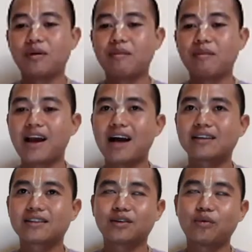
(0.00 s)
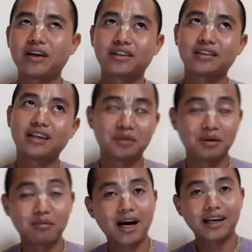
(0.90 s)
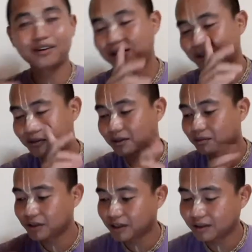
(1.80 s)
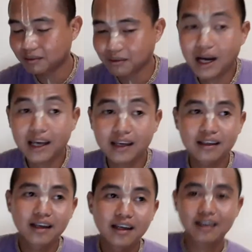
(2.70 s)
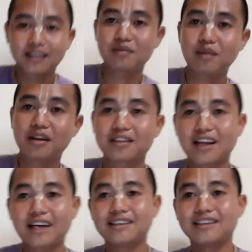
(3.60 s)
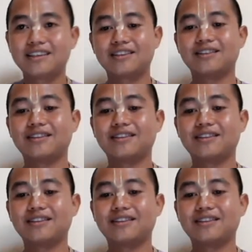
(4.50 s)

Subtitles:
we may ask a question in our mind or something else. Why it is mentioned like this?